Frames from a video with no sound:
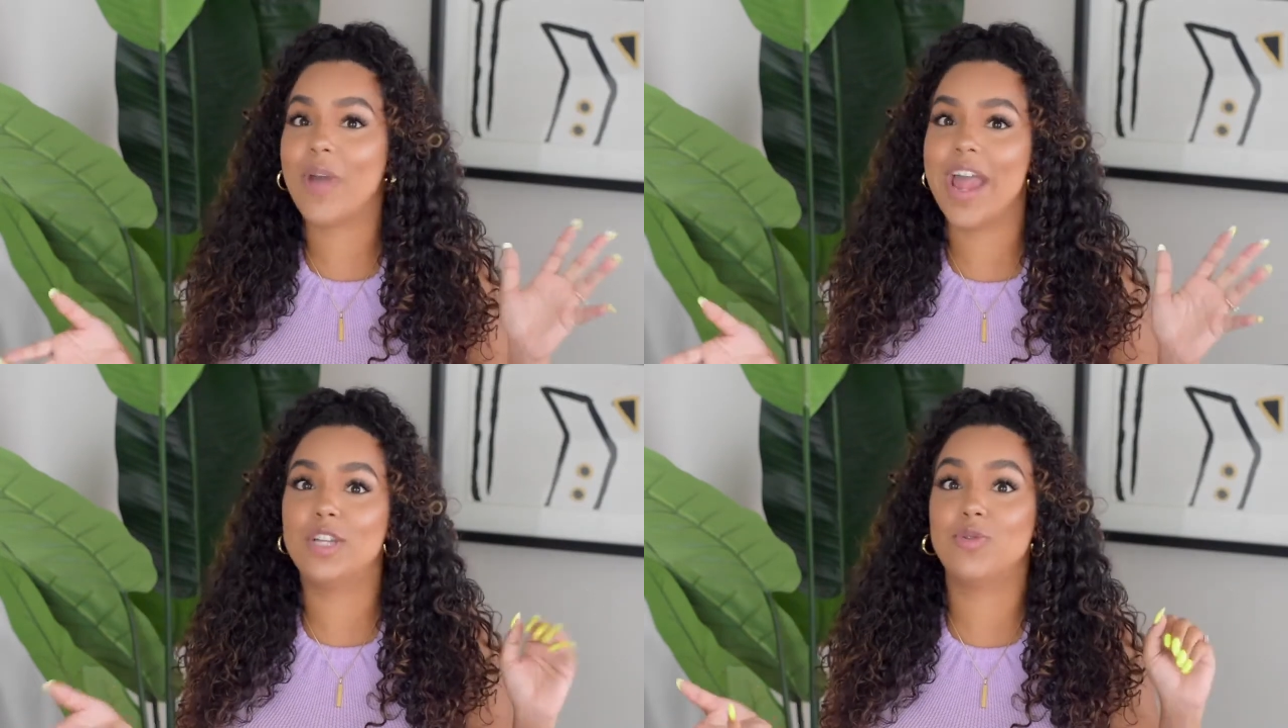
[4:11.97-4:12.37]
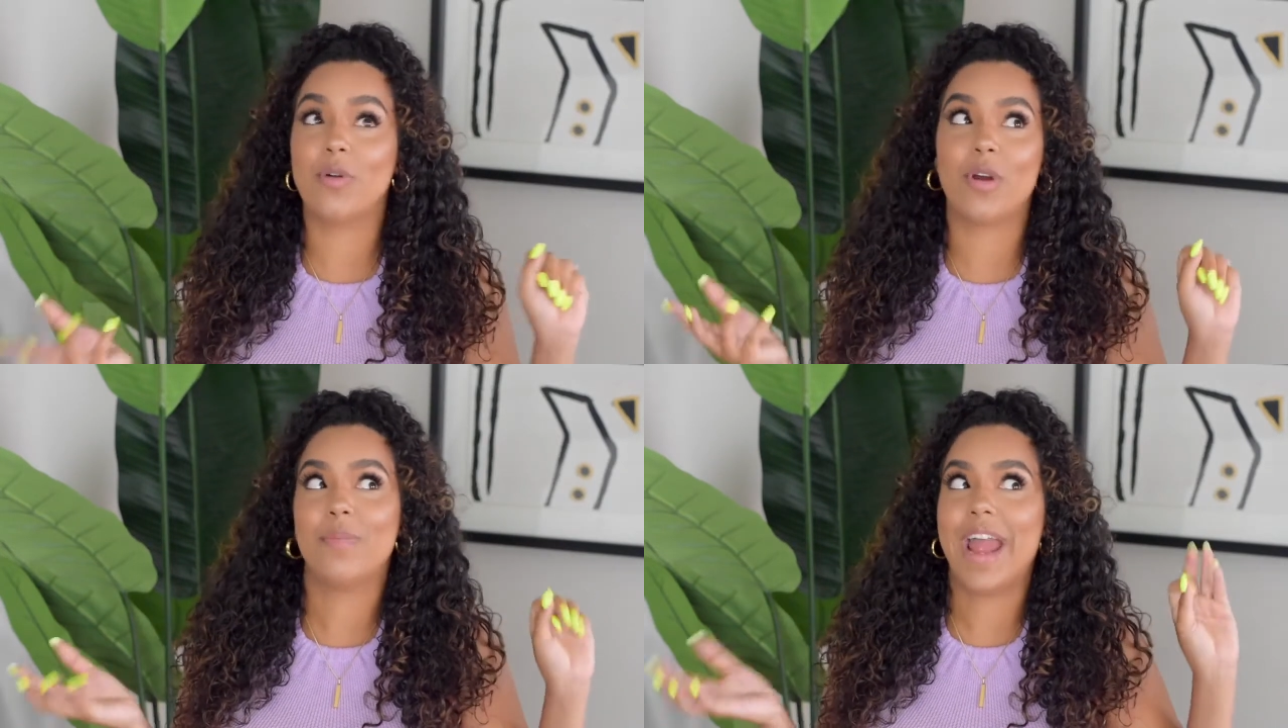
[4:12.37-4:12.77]
okay, do
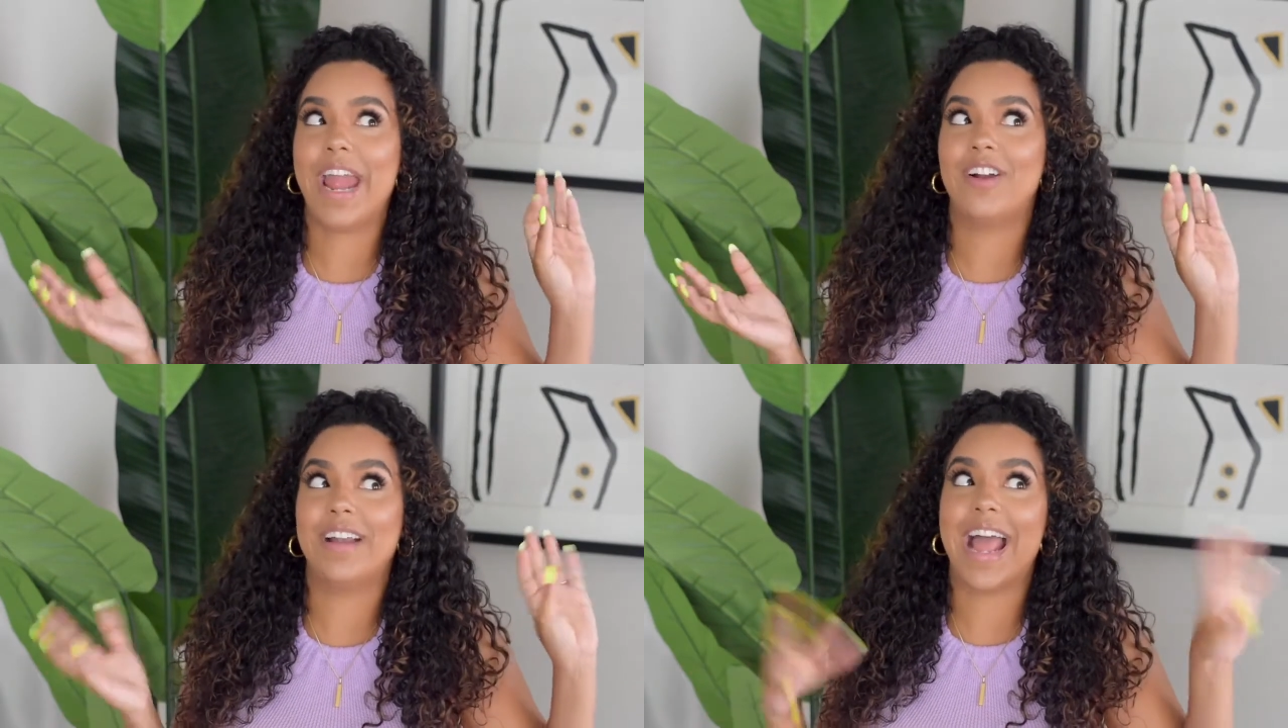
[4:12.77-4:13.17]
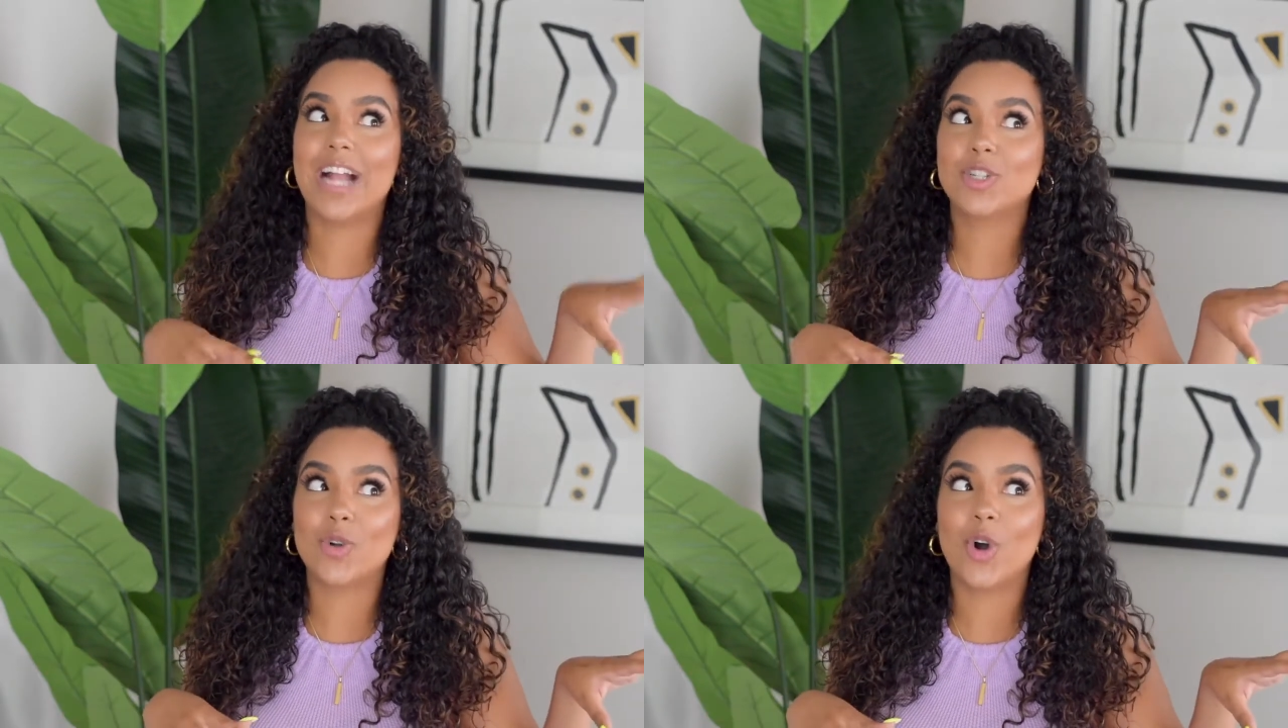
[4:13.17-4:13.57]
I wear my hair
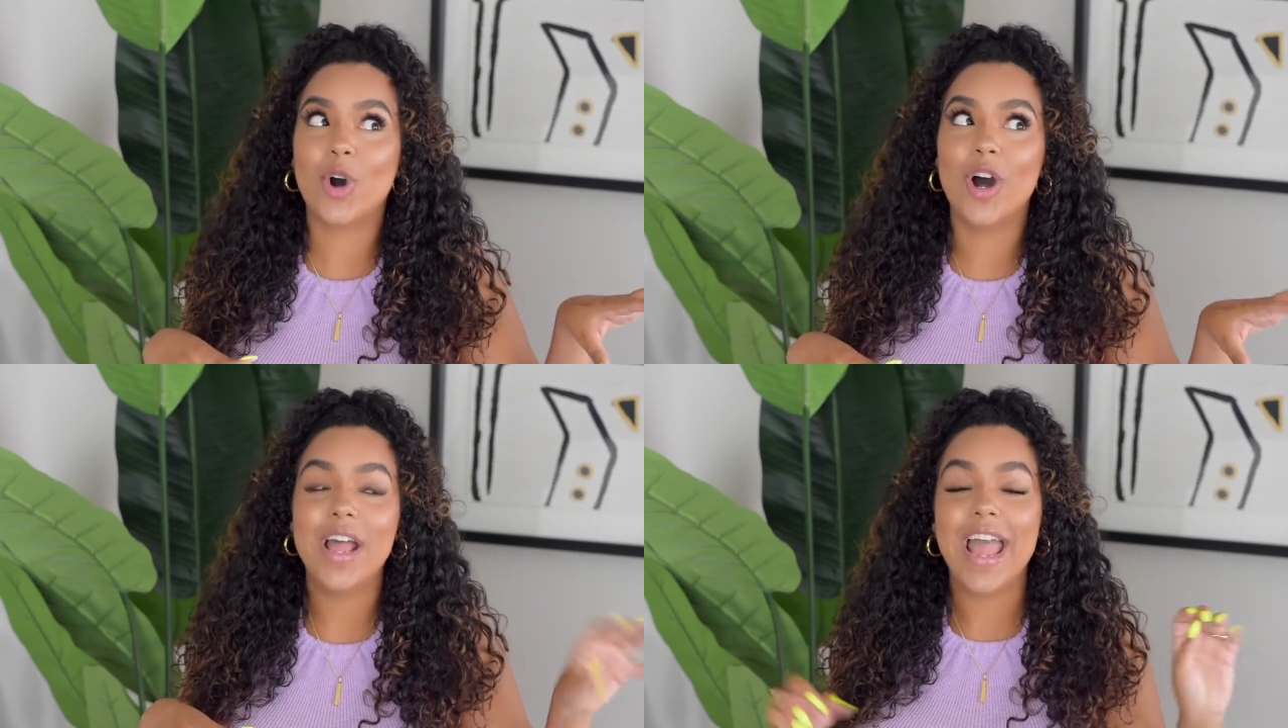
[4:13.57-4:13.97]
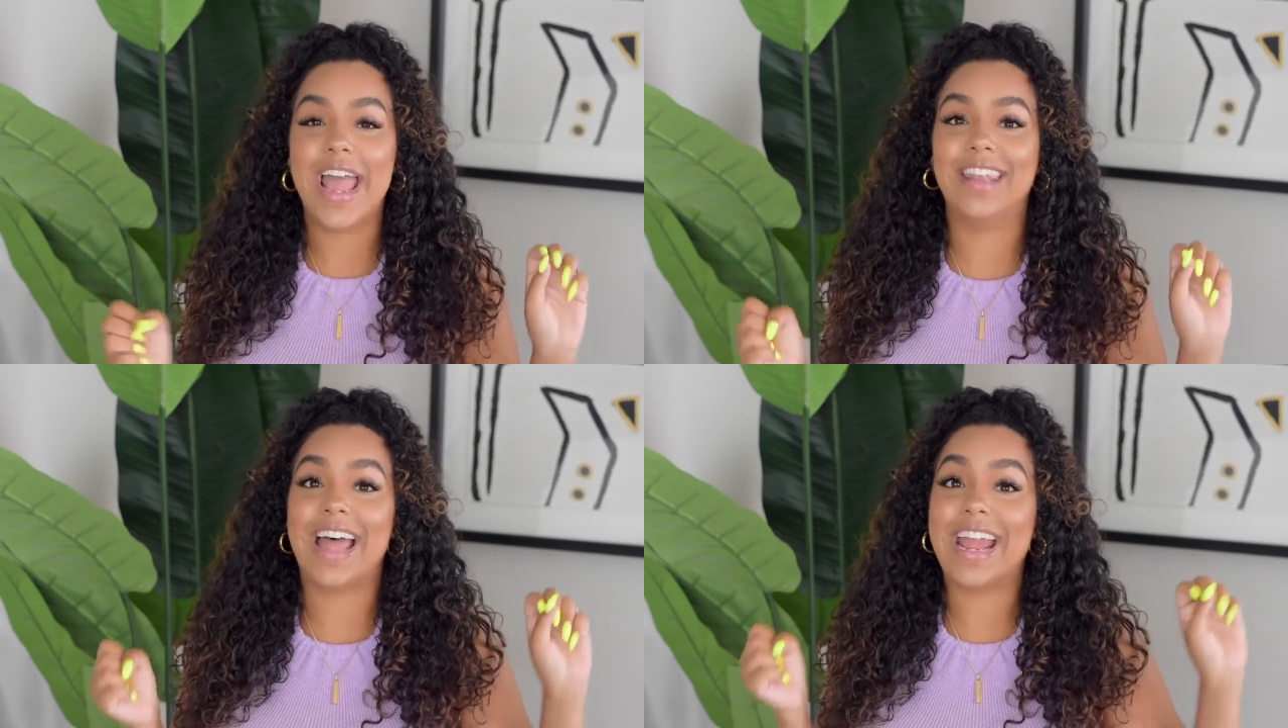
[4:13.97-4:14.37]
natural
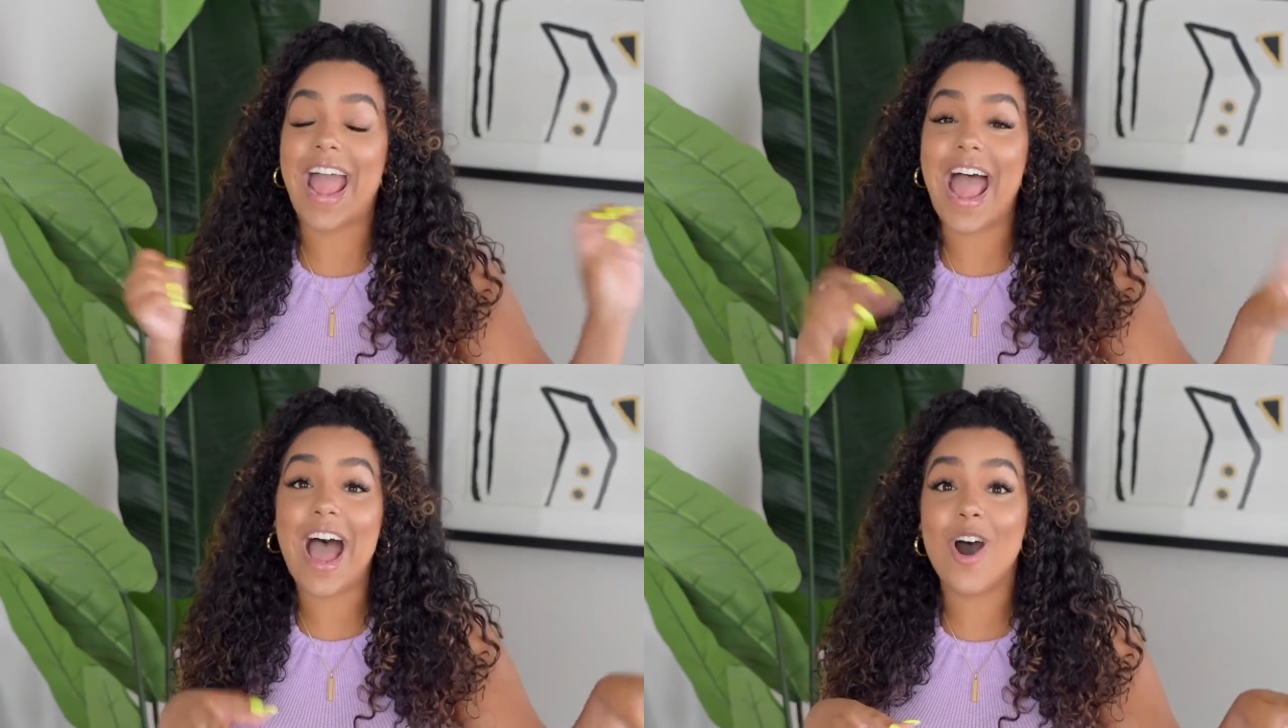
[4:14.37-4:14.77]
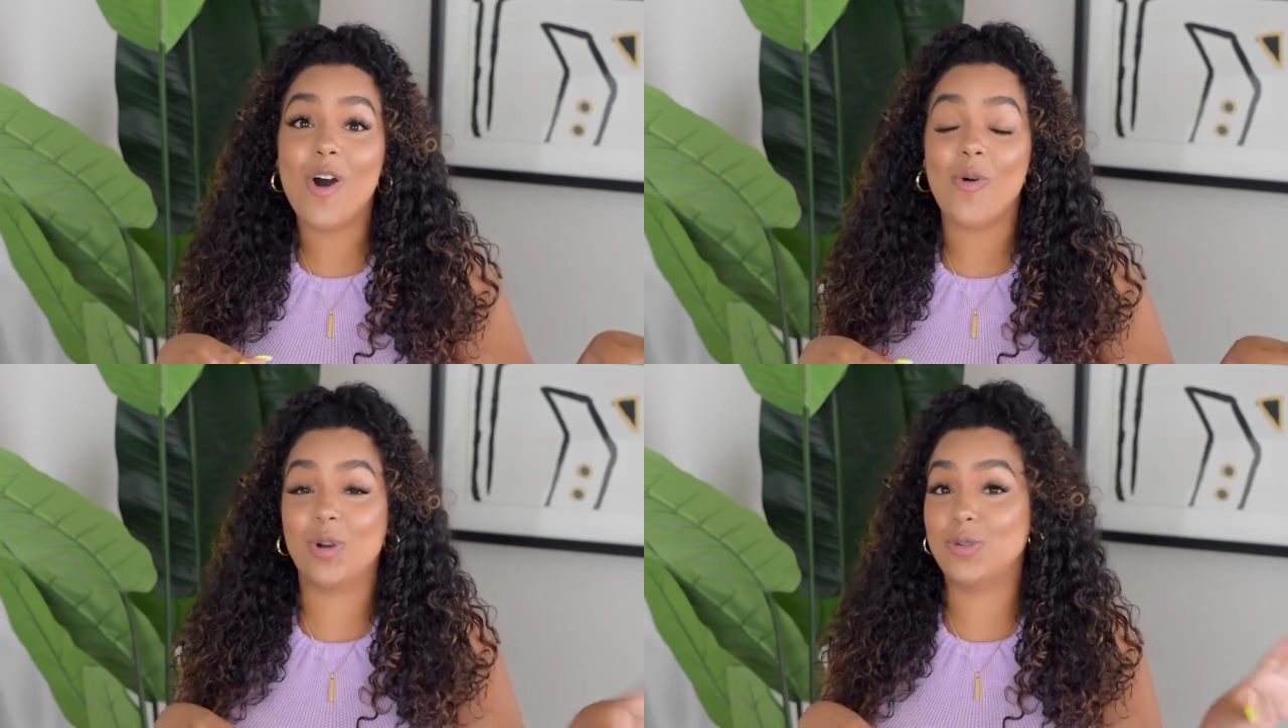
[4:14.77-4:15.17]
and like out,